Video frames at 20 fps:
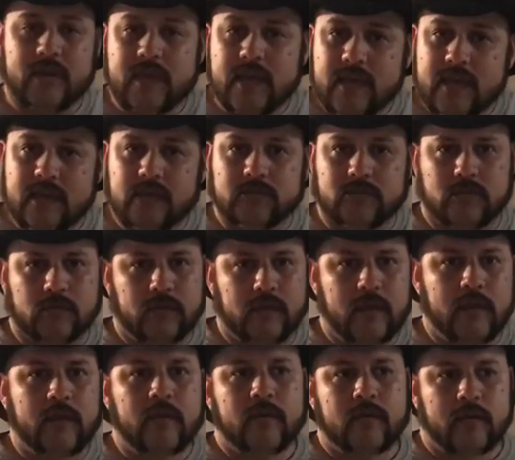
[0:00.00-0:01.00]
easily
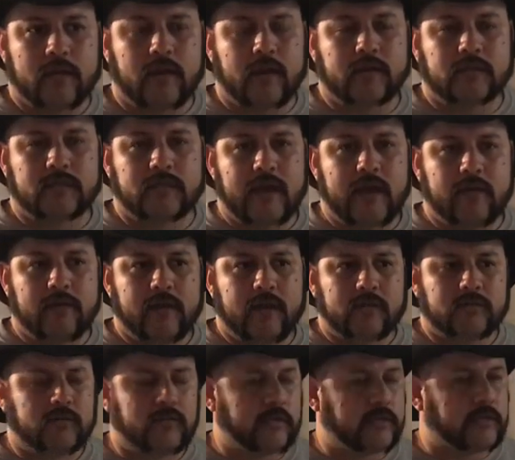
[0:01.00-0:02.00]
get a sound
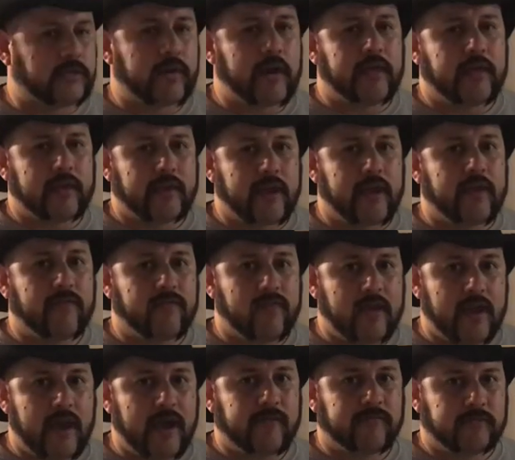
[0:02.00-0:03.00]
out. So let's try that again. If
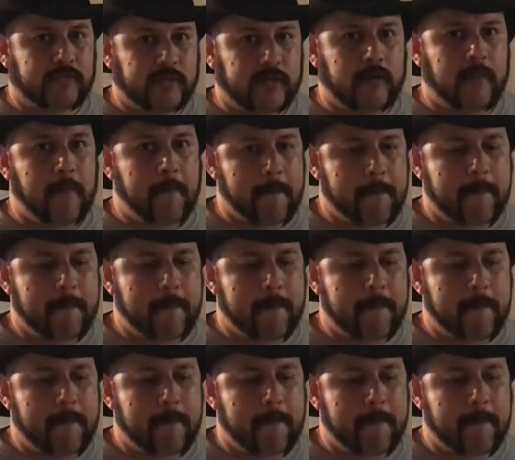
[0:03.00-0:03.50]
you have to,